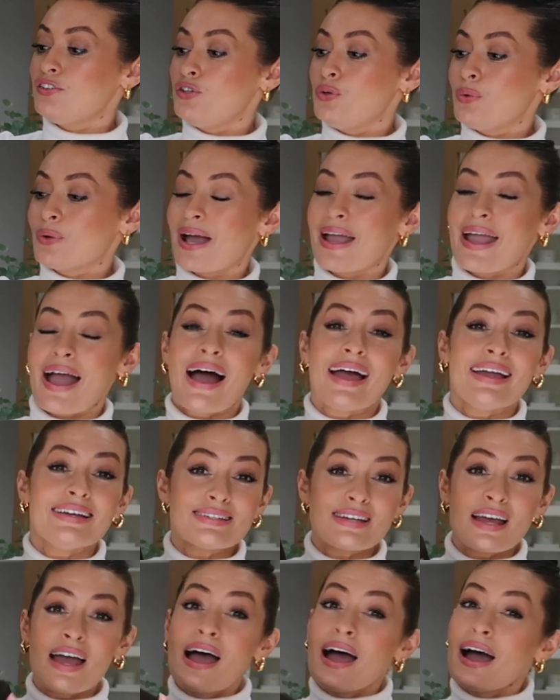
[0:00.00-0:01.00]
UK
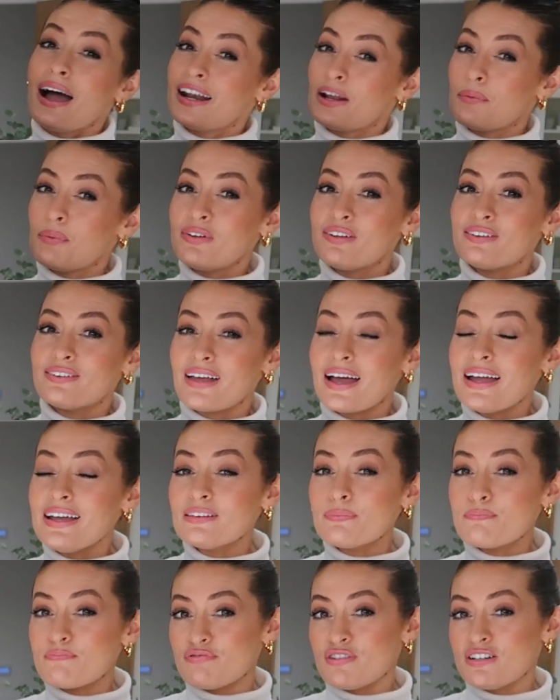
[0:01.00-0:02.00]
8 and I would say
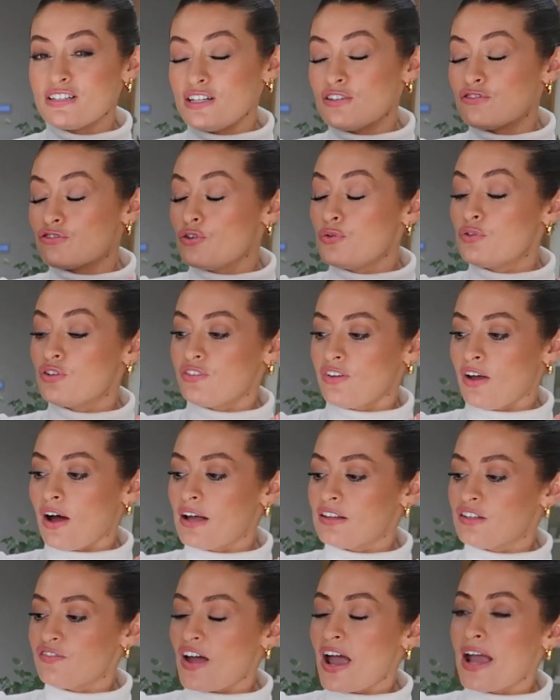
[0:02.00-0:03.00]
it's pretty true to
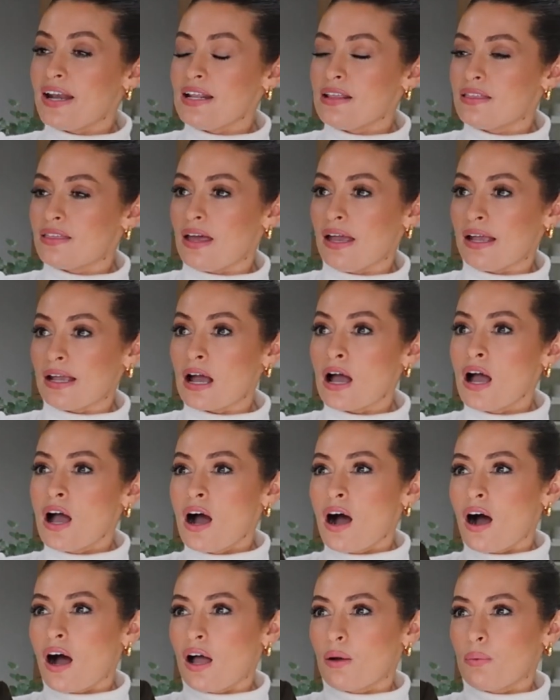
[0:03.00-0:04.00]
size. If anything,
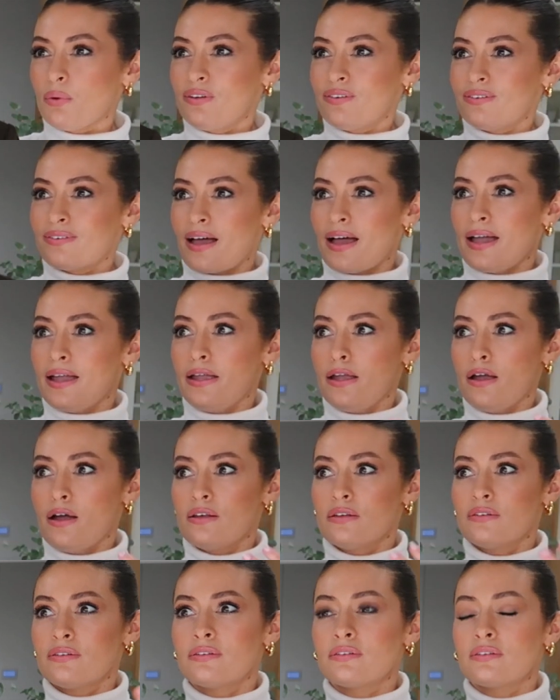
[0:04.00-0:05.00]
I would
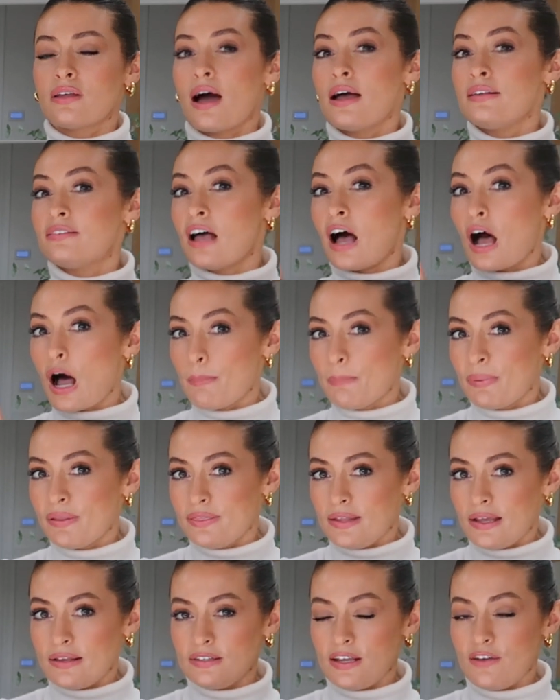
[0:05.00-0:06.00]
say size up in
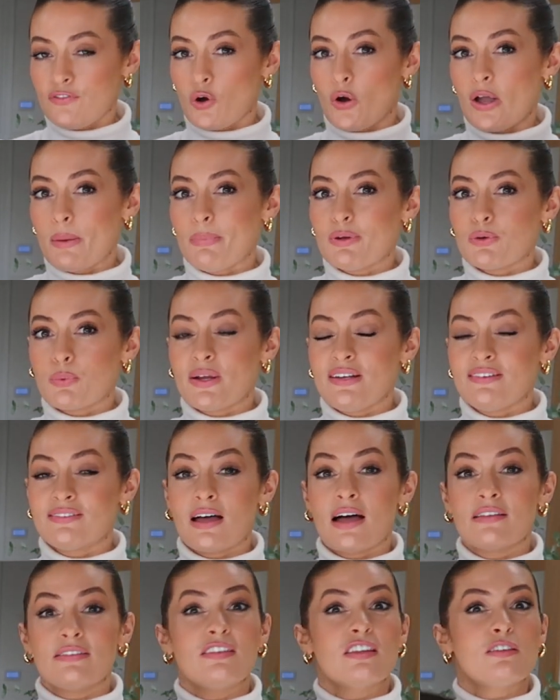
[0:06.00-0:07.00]
this if you're in between
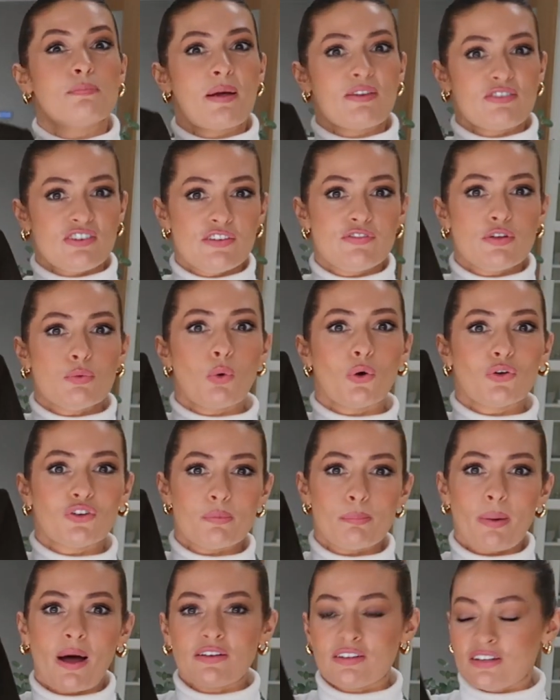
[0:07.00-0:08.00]
sizes, especially if you want
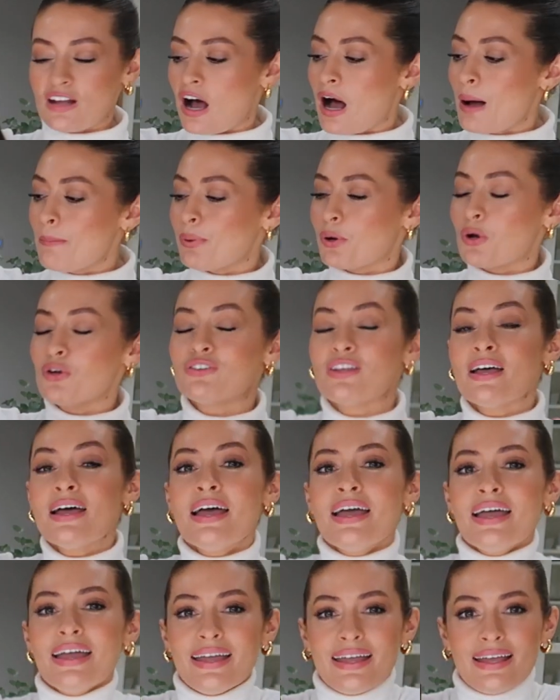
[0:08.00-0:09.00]
to button it up because
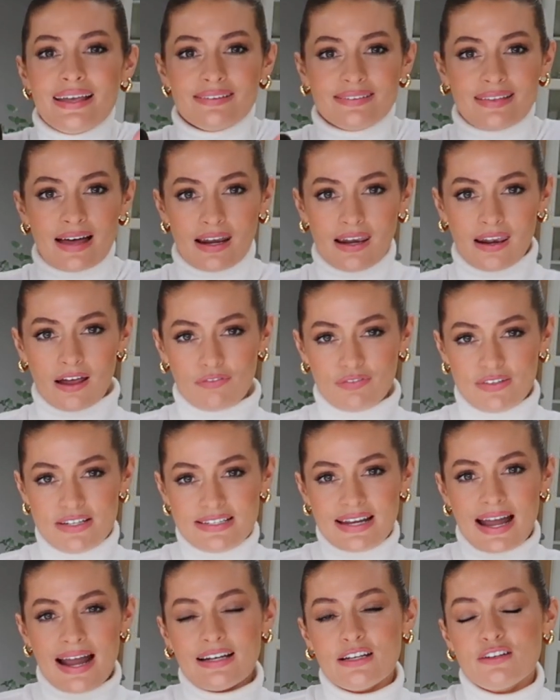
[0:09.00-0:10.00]
it is that lovely
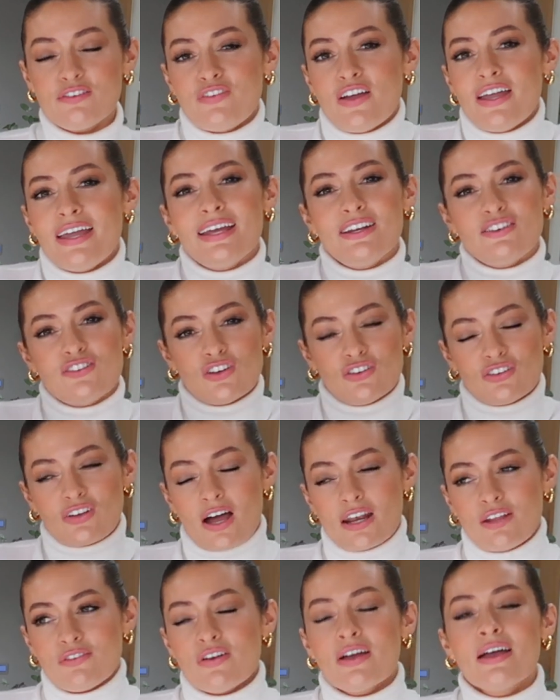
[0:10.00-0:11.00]
tailored fit. It just
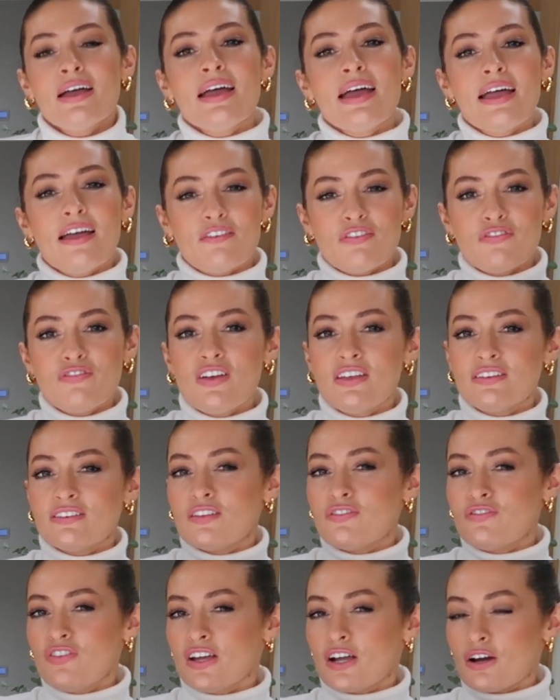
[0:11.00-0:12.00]
kind of, it fits
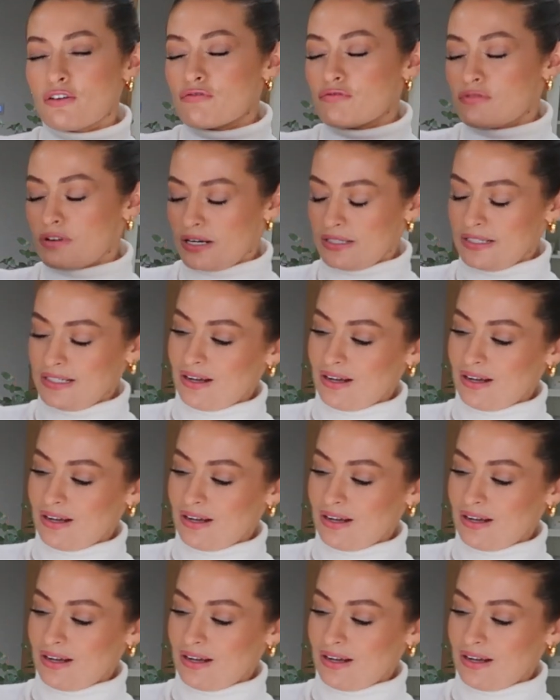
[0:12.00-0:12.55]
the figure really